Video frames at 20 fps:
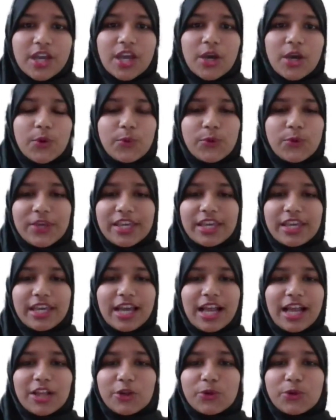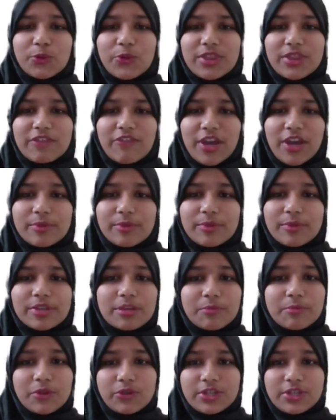We, along with the vibrant
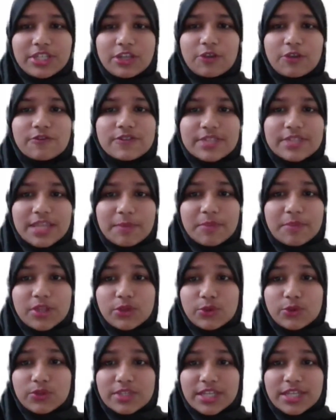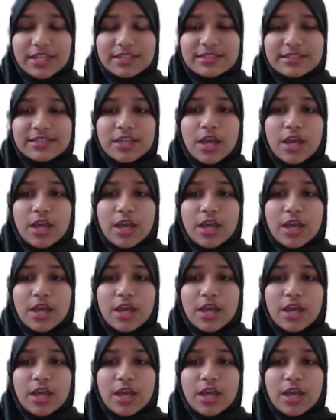community of STEM enthusiasts,